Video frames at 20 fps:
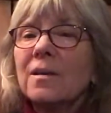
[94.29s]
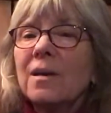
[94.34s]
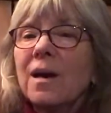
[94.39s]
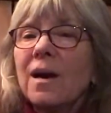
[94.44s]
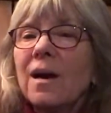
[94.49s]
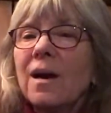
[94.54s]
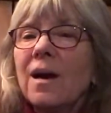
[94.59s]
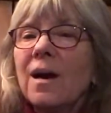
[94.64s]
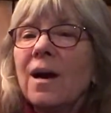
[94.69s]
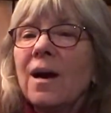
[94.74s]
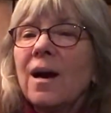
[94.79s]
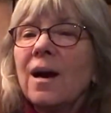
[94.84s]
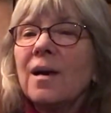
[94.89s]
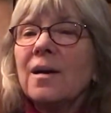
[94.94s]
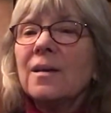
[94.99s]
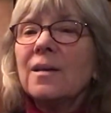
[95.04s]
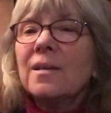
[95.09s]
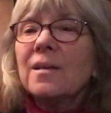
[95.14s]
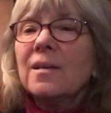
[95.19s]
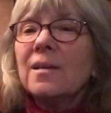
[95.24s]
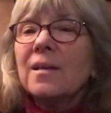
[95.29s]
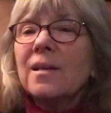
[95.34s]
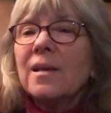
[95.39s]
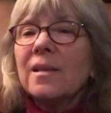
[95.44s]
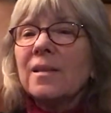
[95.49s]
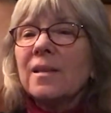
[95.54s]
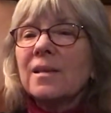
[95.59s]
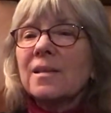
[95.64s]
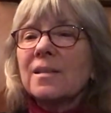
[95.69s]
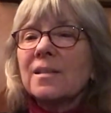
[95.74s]
Ah, he
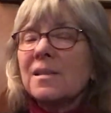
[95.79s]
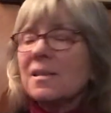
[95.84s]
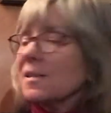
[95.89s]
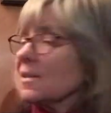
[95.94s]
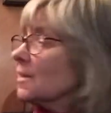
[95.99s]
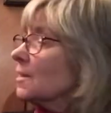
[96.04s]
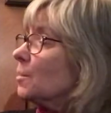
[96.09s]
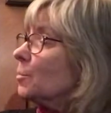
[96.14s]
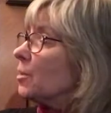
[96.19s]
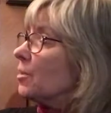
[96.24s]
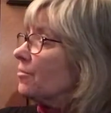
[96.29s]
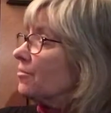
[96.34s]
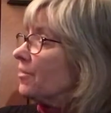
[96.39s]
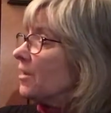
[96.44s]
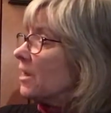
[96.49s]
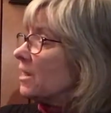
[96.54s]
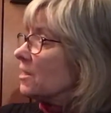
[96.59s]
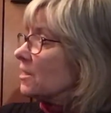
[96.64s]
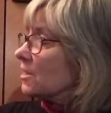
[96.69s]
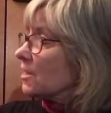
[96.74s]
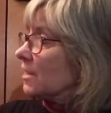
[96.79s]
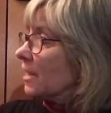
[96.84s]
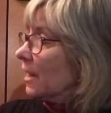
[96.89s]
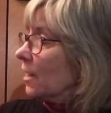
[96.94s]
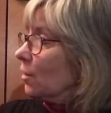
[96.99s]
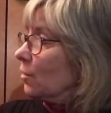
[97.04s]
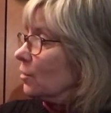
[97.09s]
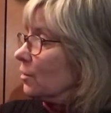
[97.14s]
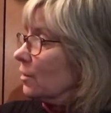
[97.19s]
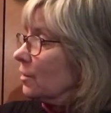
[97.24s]
thinks he's going to be fast
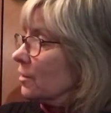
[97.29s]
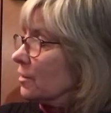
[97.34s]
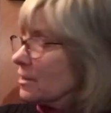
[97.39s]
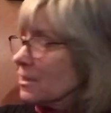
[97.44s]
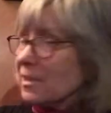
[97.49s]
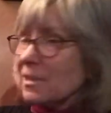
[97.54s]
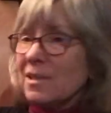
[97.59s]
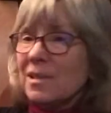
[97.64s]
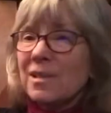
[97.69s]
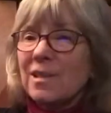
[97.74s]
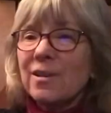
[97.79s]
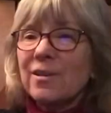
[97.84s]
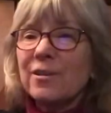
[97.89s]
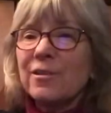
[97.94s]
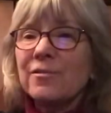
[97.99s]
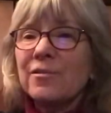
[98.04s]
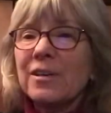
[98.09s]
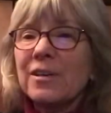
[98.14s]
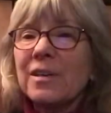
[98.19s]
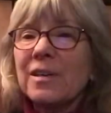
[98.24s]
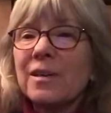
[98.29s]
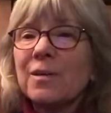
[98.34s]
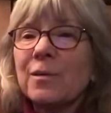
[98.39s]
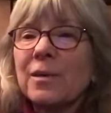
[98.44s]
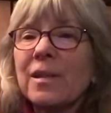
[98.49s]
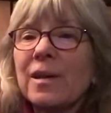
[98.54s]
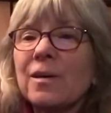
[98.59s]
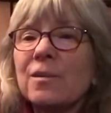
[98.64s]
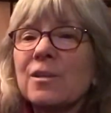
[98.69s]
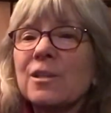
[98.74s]
now. Look, doesn't he look funny
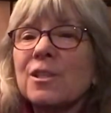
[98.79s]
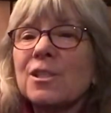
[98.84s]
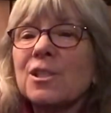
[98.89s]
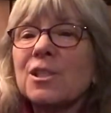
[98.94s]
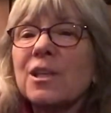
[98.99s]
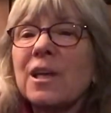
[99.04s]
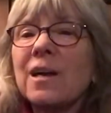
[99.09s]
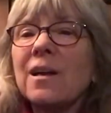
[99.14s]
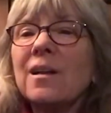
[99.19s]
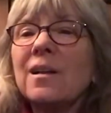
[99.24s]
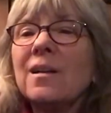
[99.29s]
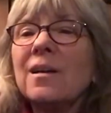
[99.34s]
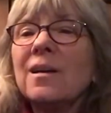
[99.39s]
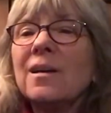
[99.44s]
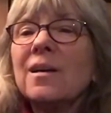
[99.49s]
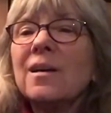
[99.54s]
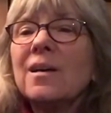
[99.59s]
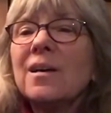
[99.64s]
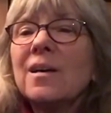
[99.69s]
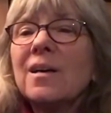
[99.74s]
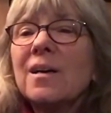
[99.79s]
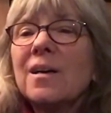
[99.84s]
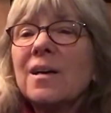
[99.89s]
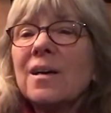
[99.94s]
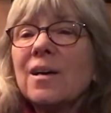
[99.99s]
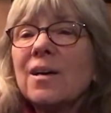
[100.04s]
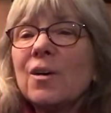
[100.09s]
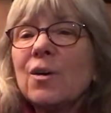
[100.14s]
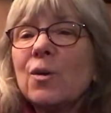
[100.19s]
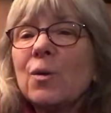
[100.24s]
without his shell?
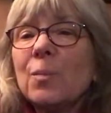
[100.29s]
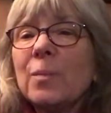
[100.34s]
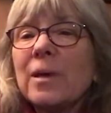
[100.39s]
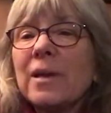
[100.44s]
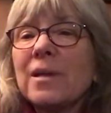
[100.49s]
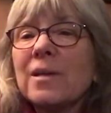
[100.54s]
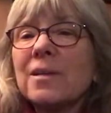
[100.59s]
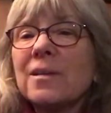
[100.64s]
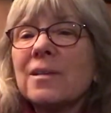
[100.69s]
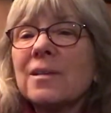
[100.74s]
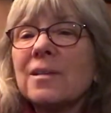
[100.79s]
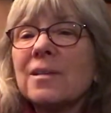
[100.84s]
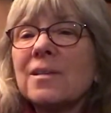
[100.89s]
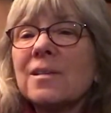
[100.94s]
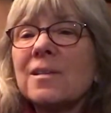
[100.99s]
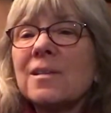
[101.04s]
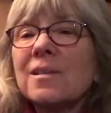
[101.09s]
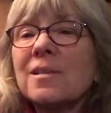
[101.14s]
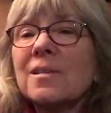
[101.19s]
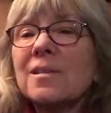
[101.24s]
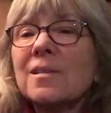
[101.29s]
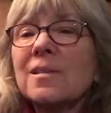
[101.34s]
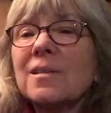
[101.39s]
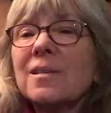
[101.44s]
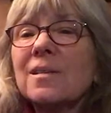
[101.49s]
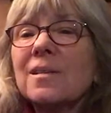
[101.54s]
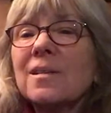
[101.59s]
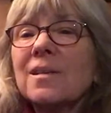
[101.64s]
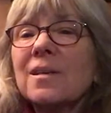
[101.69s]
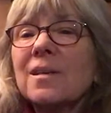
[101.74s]
Oh my goodness.
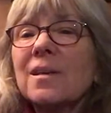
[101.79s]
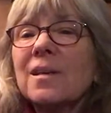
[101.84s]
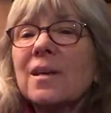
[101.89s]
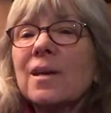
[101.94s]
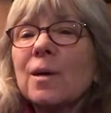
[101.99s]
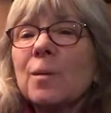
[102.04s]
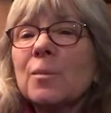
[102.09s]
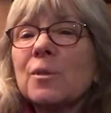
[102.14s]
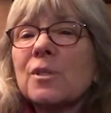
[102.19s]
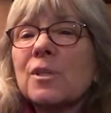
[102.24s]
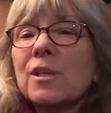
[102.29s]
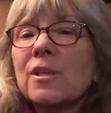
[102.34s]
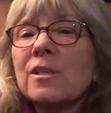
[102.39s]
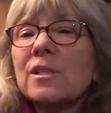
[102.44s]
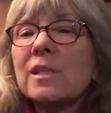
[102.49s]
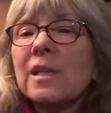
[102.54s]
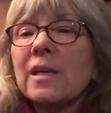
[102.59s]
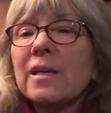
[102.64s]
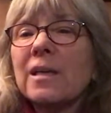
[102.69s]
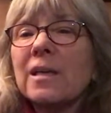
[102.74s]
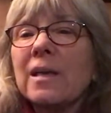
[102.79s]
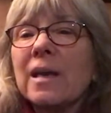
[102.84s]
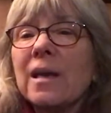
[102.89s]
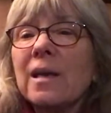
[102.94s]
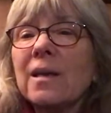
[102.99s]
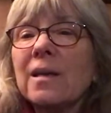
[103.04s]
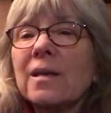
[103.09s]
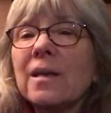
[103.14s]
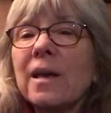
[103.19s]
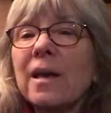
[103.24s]
He almost looks like an
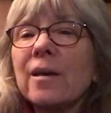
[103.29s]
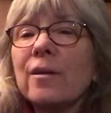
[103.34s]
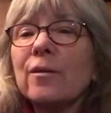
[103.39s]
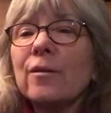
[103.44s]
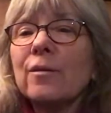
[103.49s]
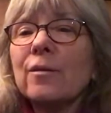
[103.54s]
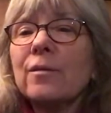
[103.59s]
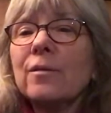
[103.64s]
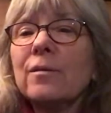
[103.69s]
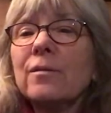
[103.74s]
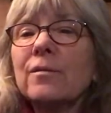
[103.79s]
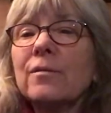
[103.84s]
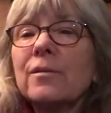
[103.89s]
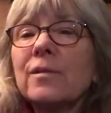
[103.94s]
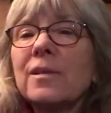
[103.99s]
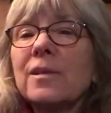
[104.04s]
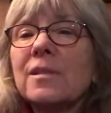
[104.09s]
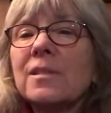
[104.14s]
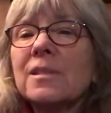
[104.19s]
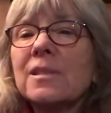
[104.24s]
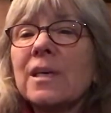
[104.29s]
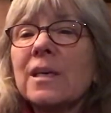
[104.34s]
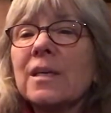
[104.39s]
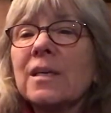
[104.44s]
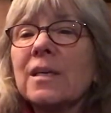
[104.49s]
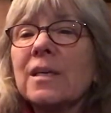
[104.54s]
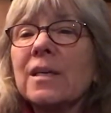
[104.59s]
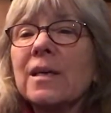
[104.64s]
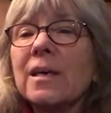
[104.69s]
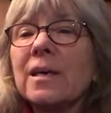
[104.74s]
alligator with a
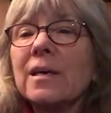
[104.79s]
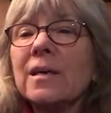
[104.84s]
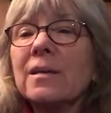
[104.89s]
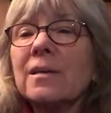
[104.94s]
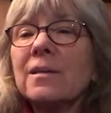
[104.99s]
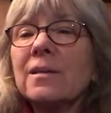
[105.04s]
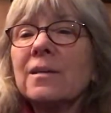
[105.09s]
tiny head.